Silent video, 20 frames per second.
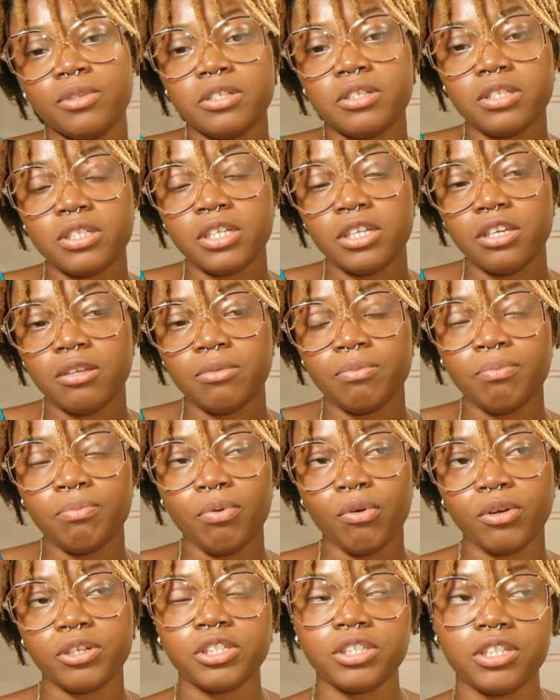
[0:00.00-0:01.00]
the city
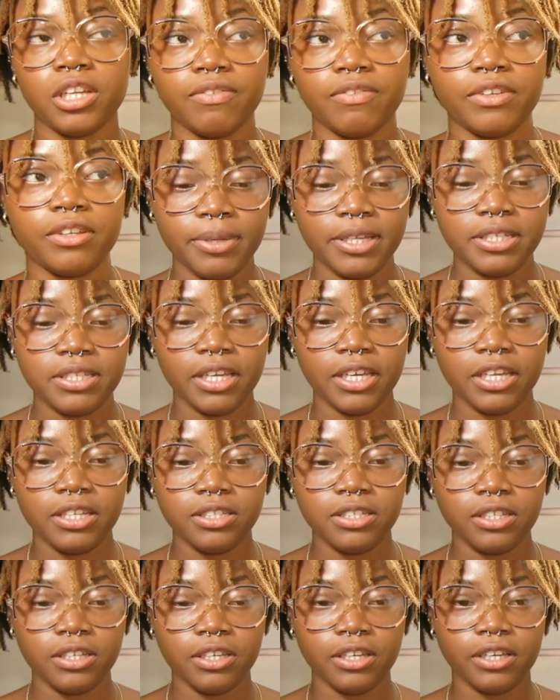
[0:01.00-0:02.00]
portion of it. The place that he
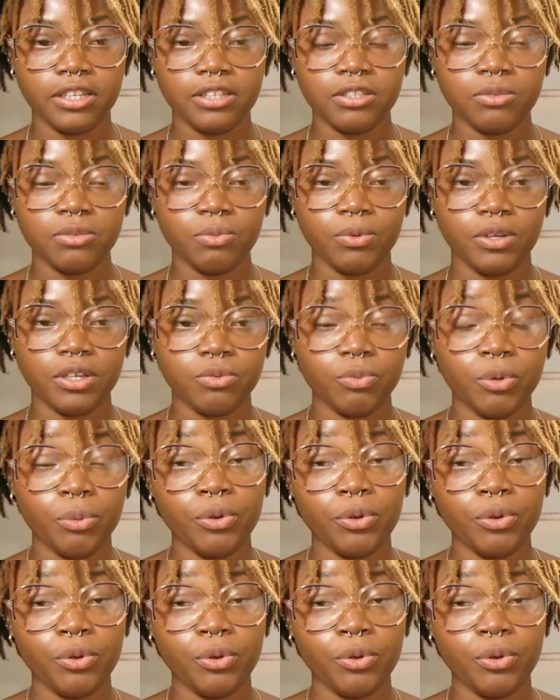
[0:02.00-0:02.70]
took us was we